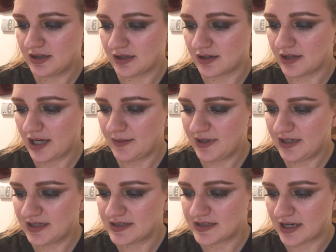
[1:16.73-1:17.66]
The
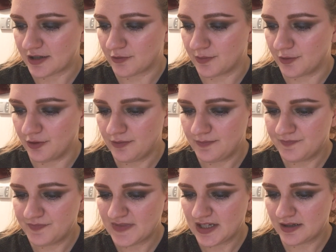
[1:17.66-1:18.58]
climate is equable,
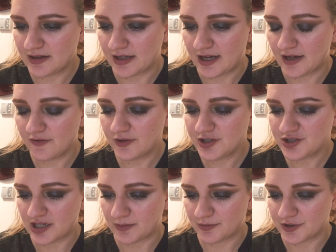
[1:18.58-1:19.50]
the
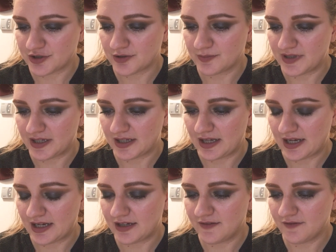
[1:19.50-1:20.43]
average temperature being
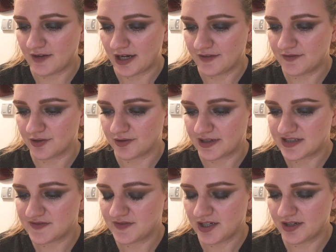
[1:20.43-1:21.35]
85
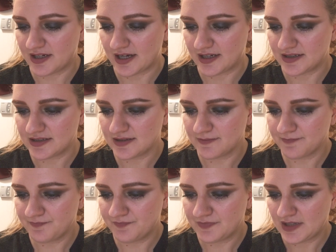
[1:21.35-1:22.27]
degrees Fahrenheit,
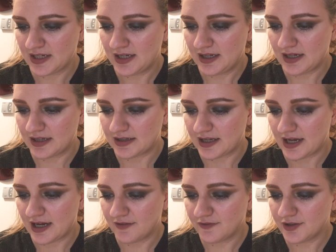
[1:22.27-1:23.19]
and the
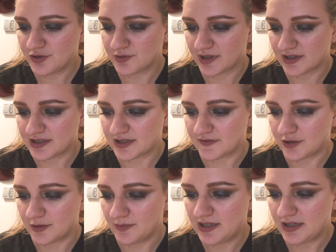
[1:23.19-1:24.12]
average relative
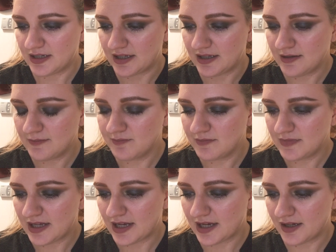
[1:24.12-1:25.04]
humidity
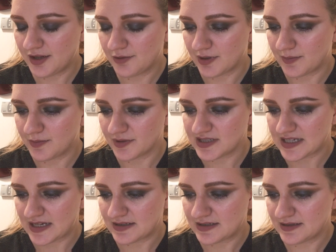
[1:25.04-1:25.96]

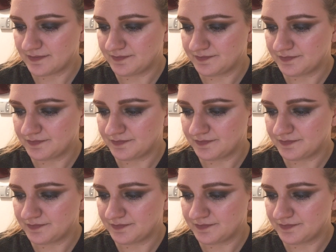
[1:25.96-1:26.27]
83%.